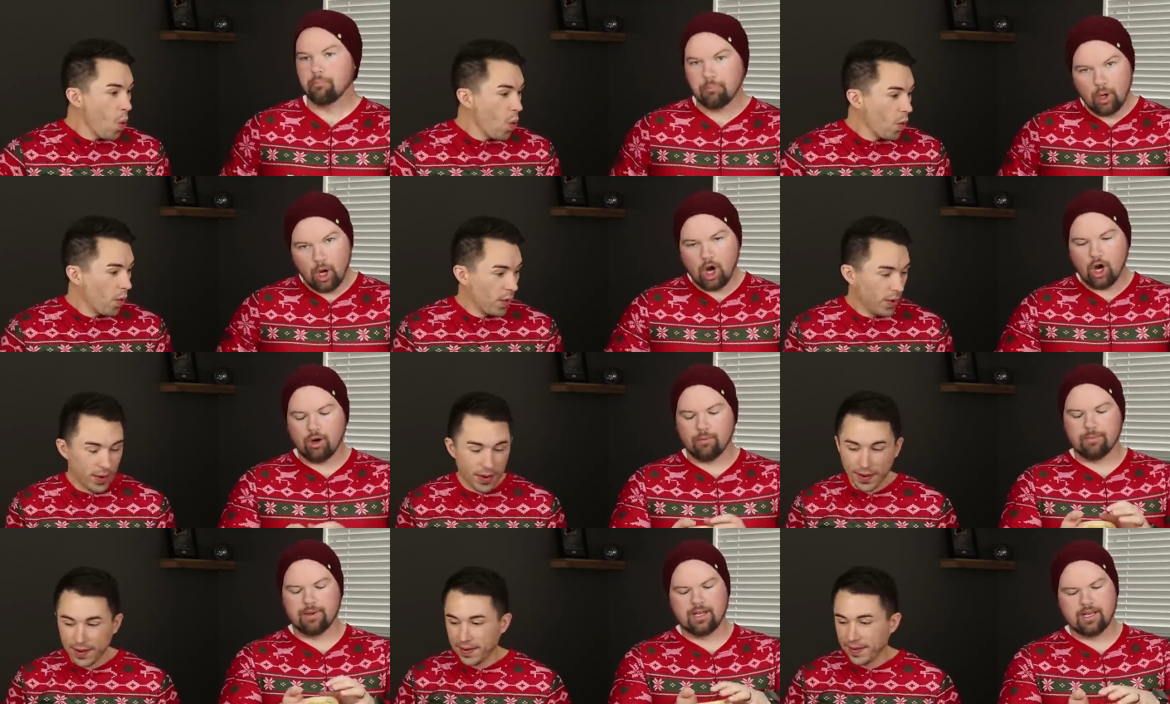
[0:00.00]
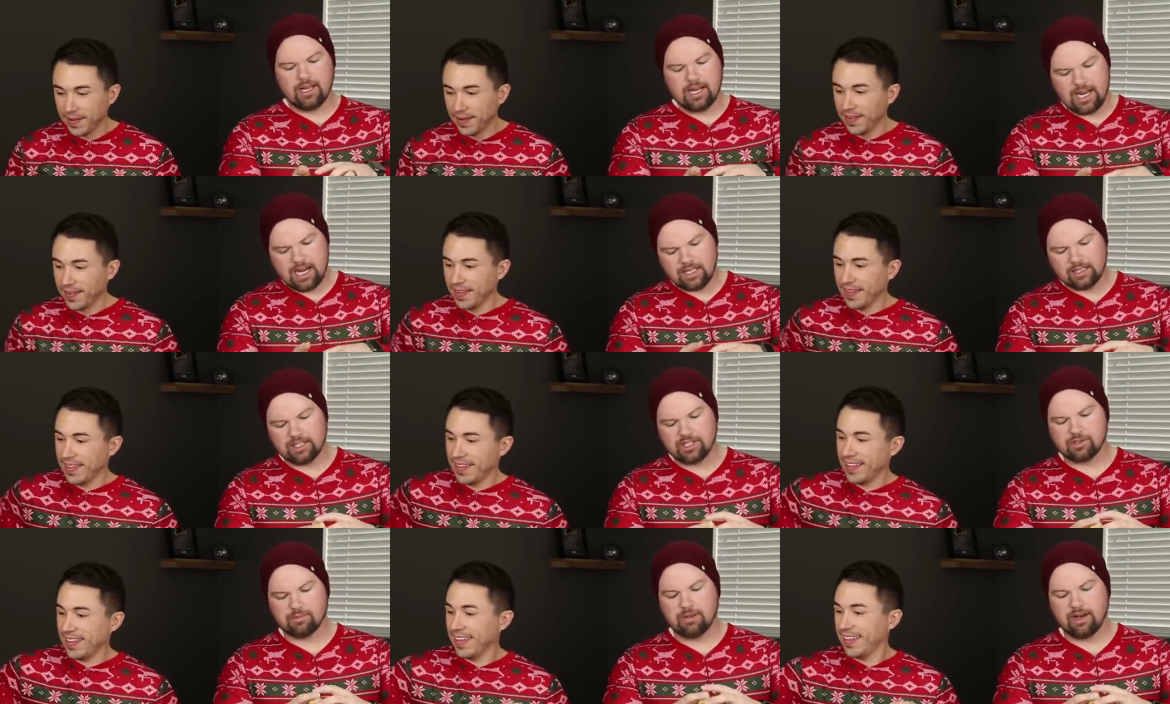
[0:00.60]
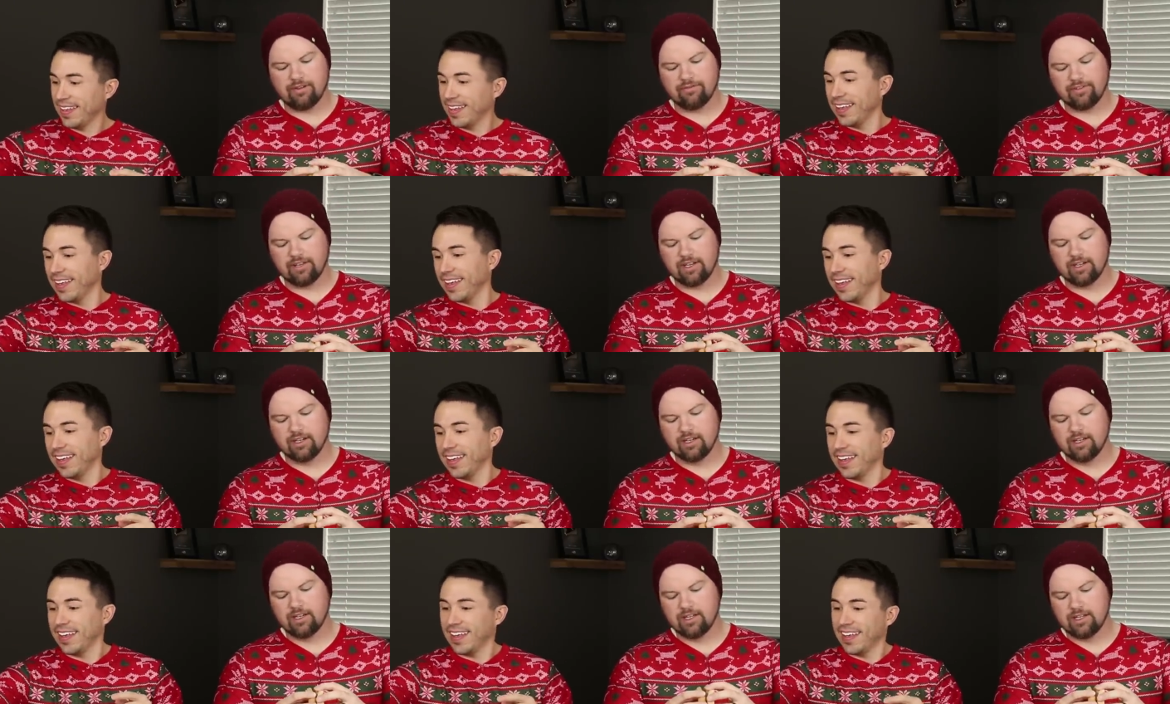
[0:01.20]
Speaker 1: Boom! English
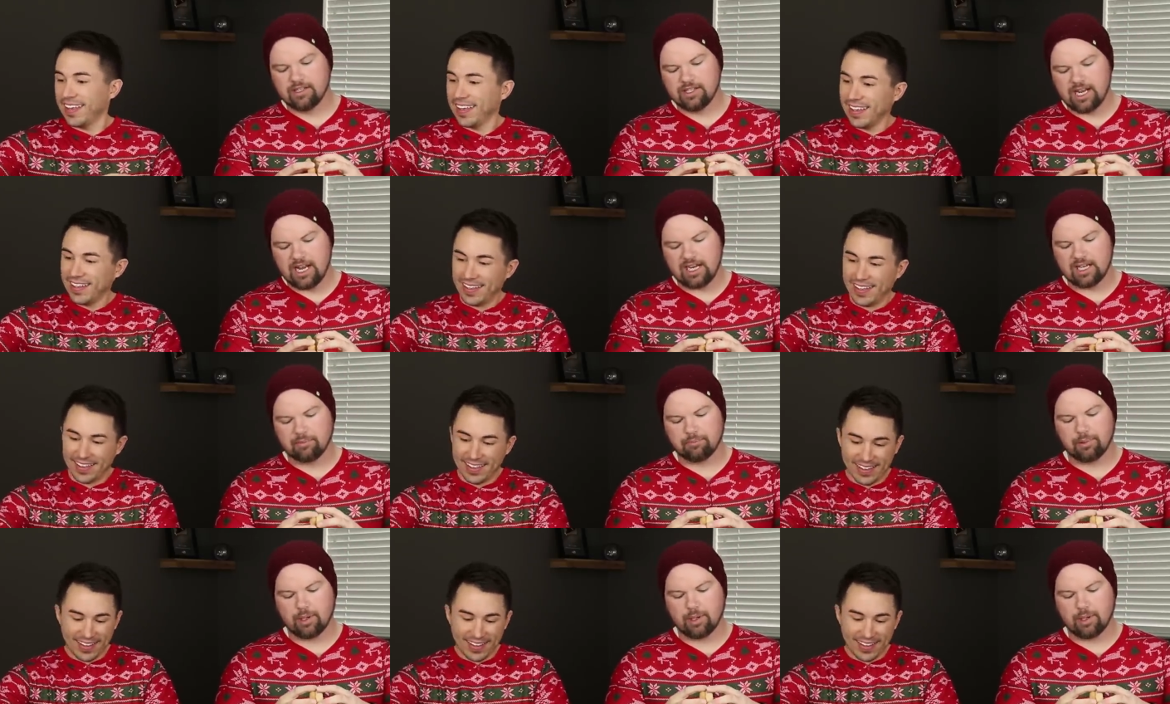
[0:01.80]
muffin. Take it